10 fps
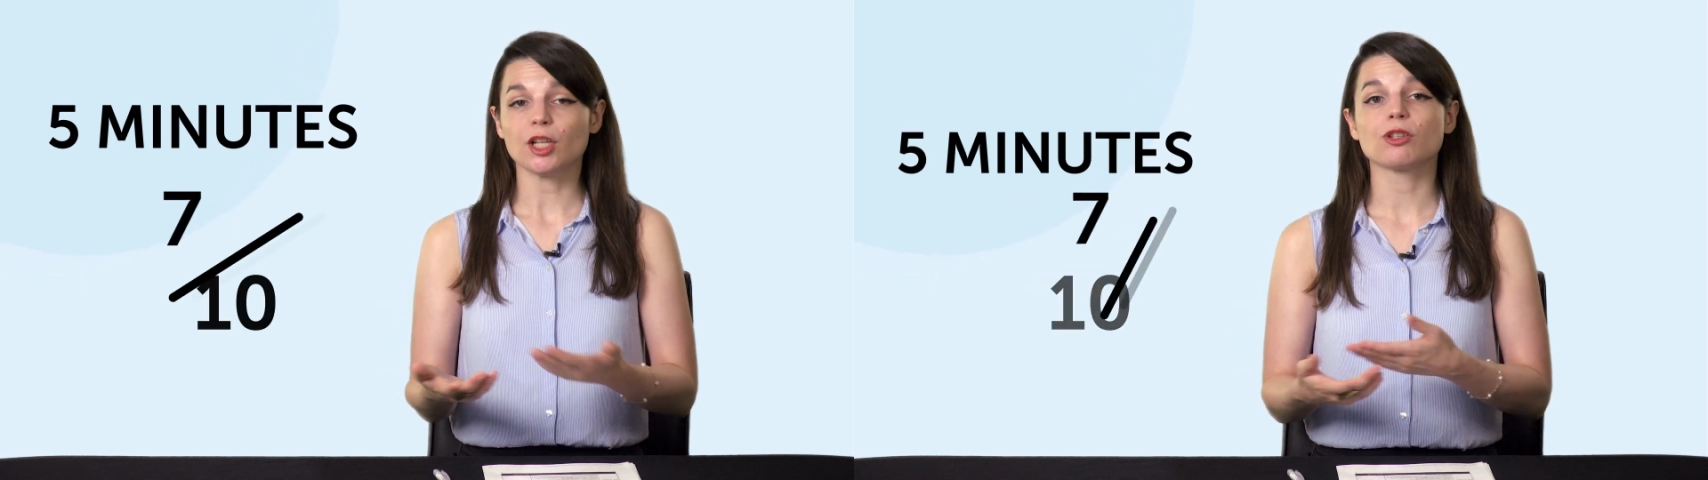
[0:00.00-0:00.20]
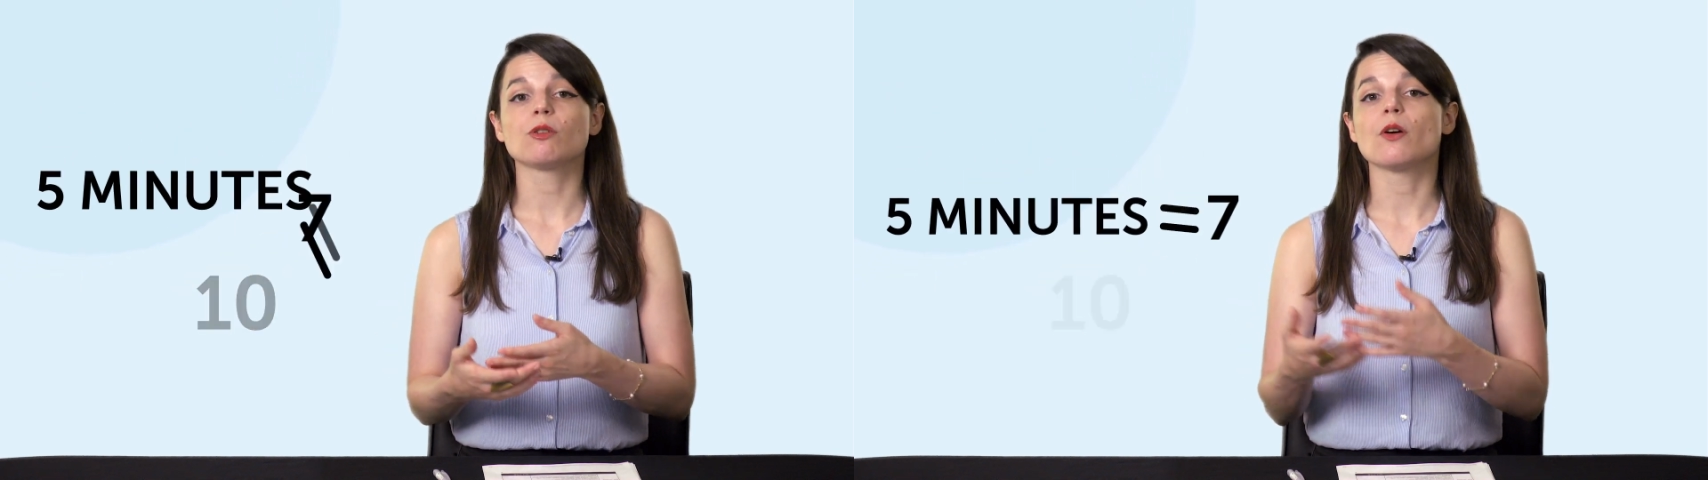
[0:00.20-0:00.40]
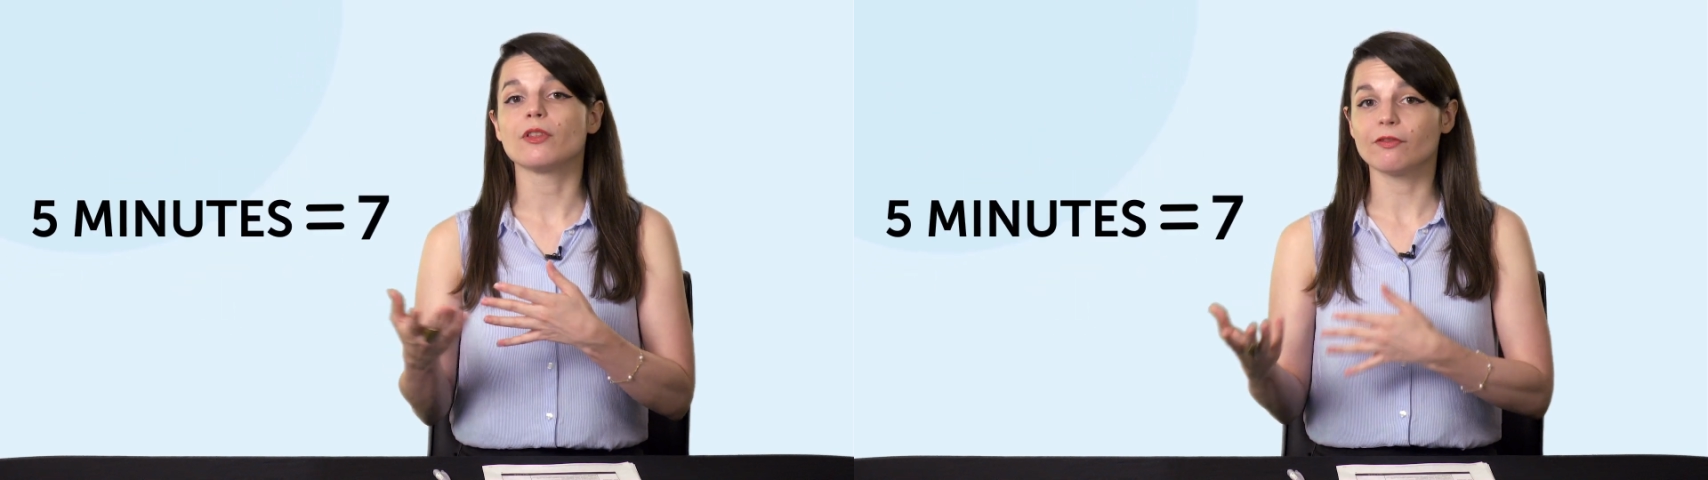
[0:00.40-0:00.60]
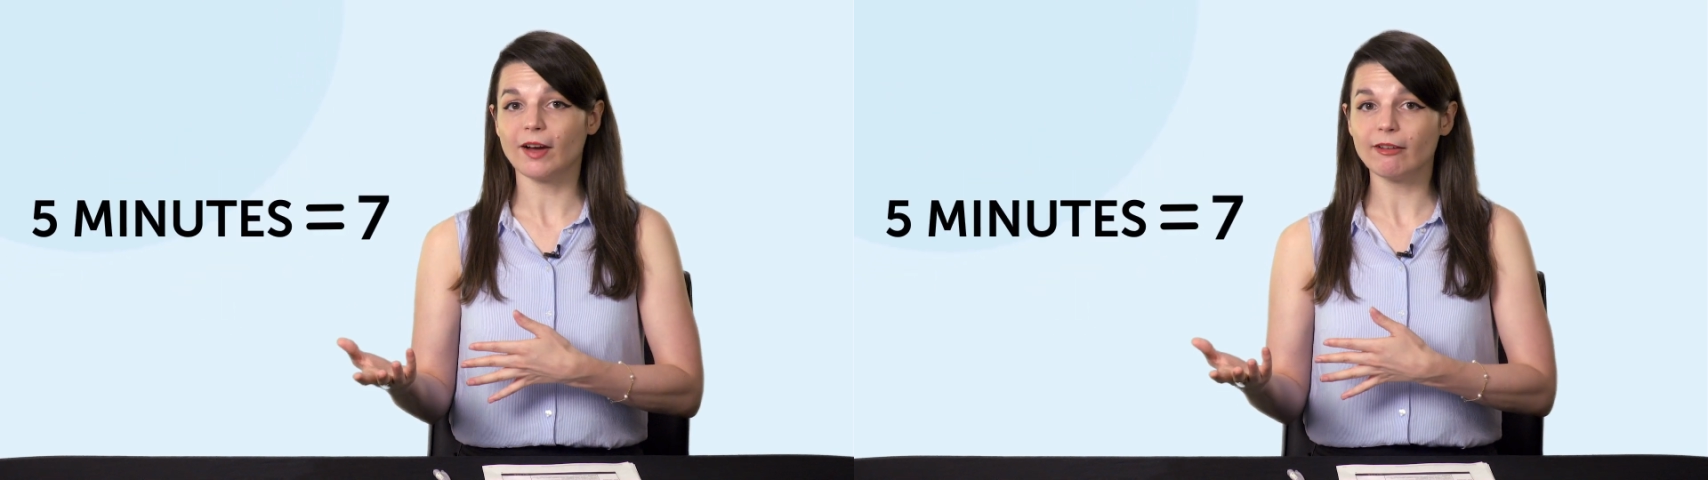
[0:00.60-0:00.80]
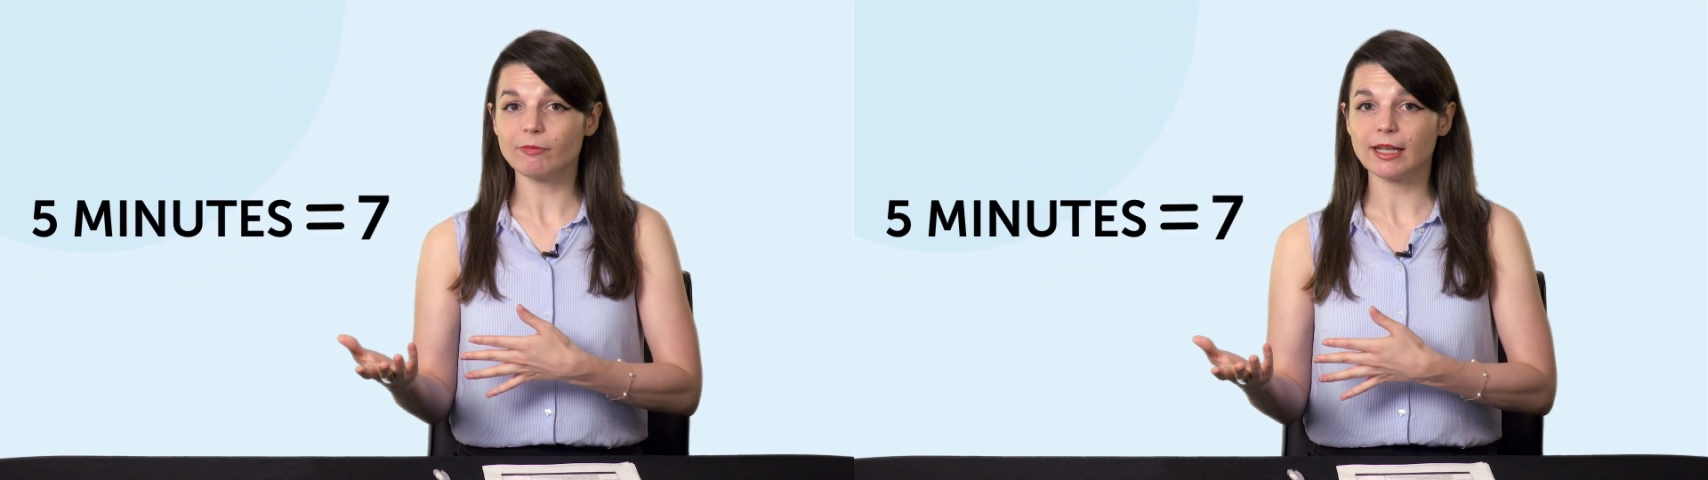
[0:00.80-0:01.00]
You know that
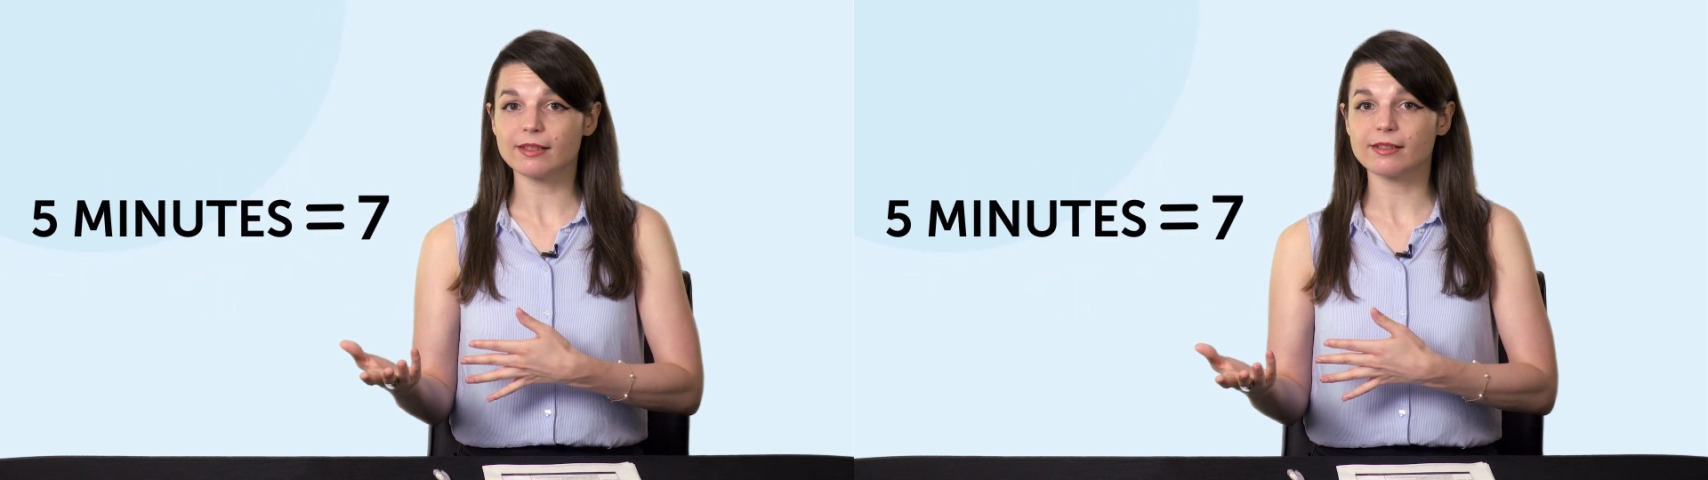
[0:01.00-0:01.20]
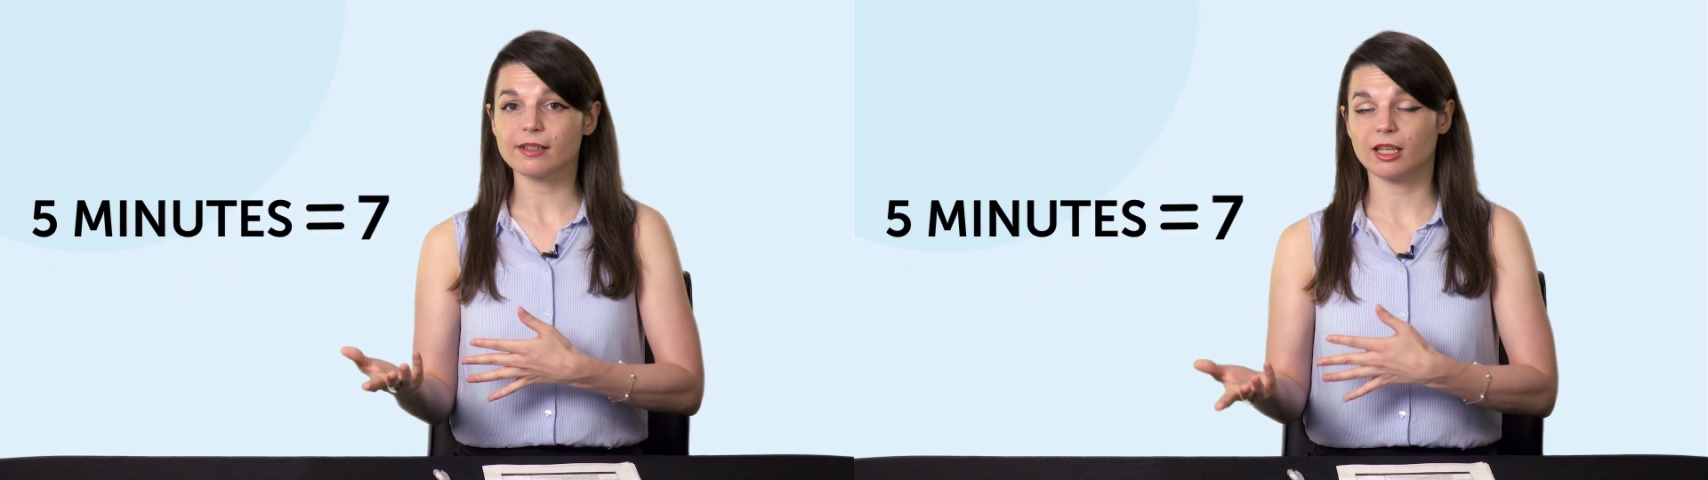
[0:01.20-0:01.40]
5 minutes